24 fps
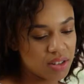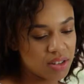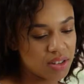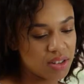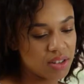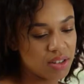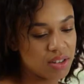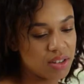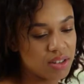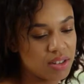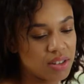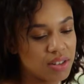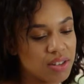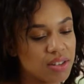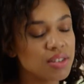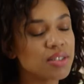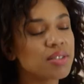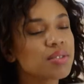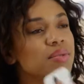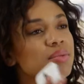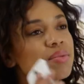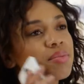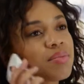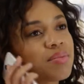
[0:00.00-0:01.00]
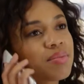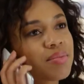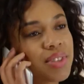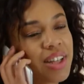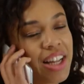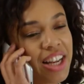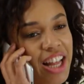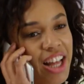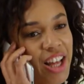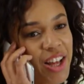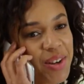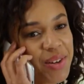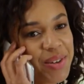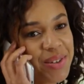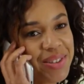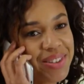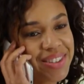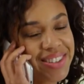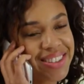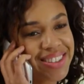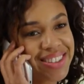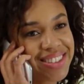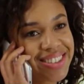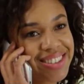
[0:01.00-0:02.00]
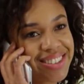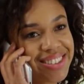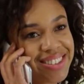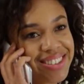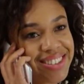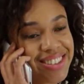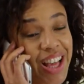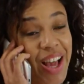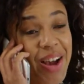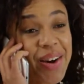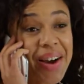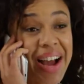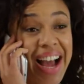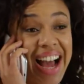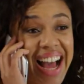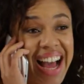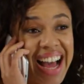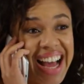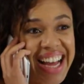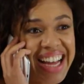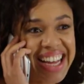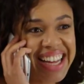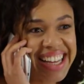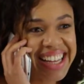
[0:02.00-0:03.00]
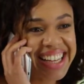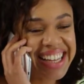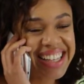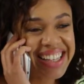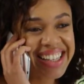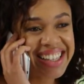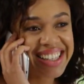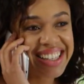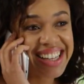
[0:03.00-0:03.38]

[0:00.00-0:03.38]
in a certain way, you need to learn to believe in certain ways.